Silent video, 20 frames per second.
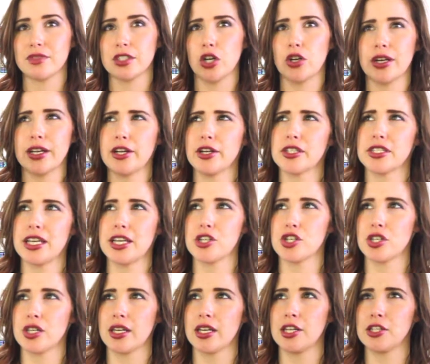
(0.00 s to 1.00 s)
or
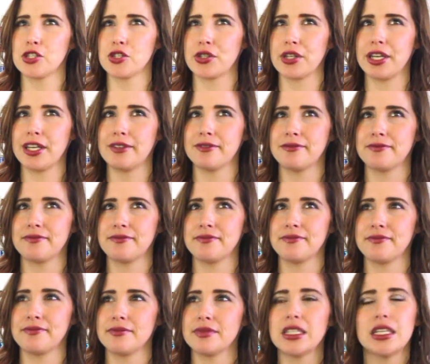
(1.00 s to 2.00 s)
irritation and injury.
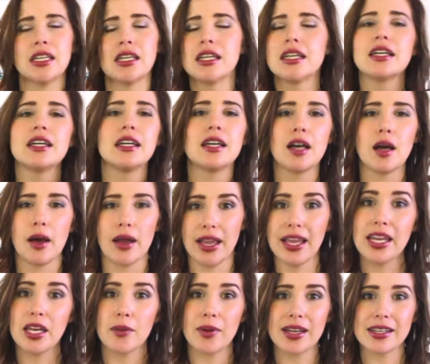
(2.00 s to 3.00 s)

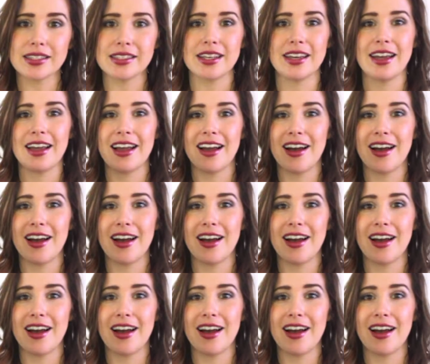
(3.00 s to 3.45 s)
Anyways,